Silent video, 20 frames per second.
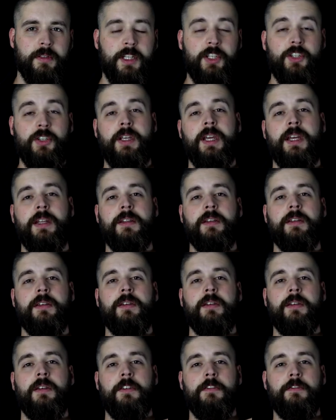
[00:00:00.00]
that you get
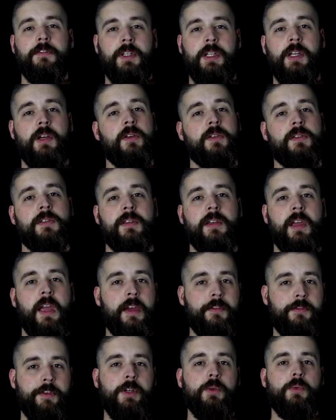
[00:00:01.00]
videos
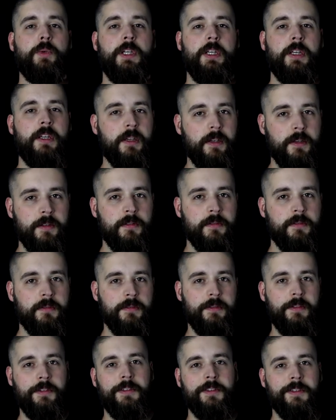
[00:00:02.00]
every week.
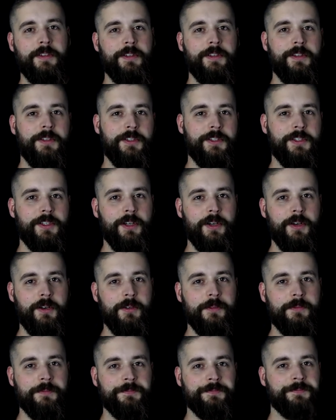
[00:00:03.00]

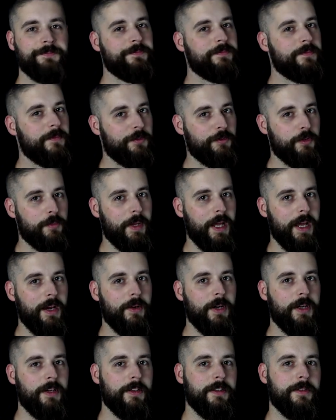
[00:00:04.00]
So from now
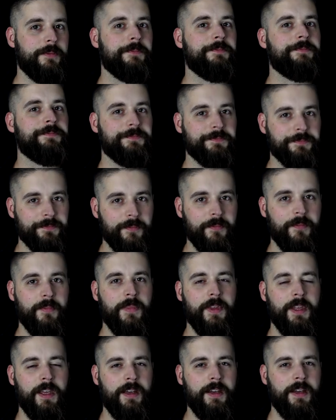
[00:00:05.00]
on,
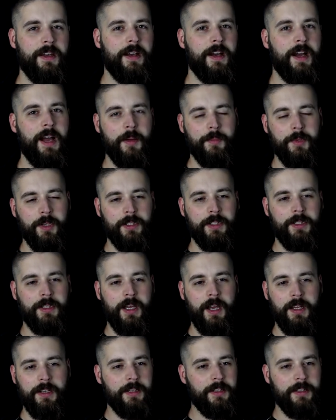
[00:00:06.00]
I'm not
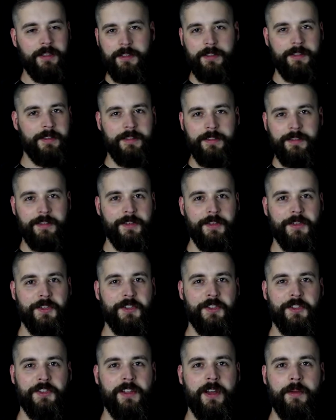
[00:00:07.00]
gonna
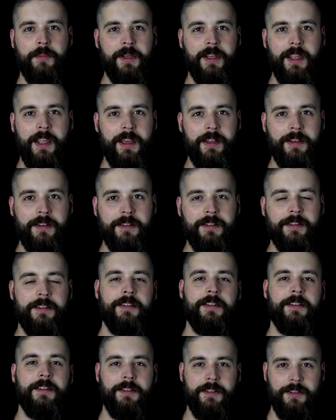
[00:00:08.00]
stop again.
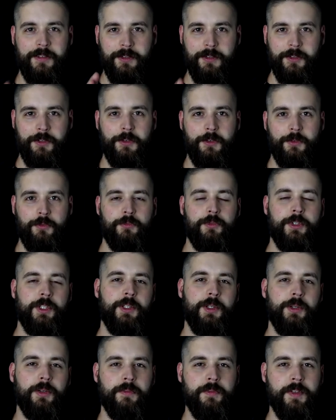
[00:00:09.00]
We're
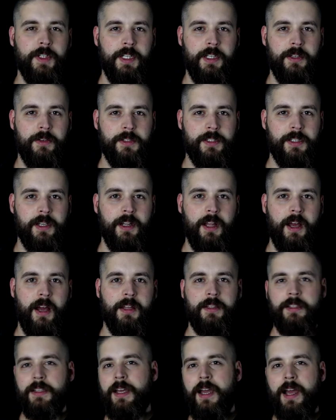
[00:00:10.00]
doing videos a
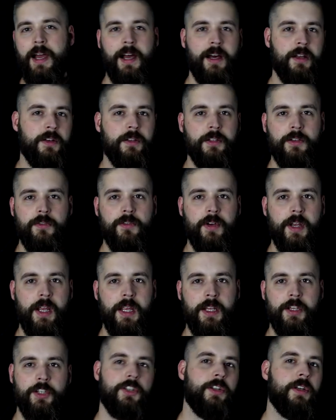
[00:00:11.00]
lot out on the
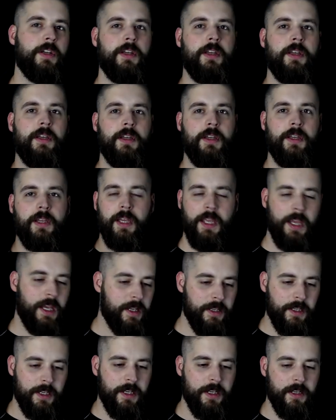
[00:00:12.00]
range,
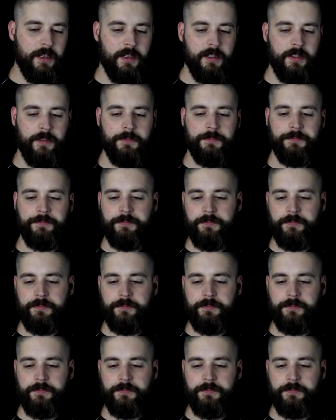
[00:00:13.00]
in here,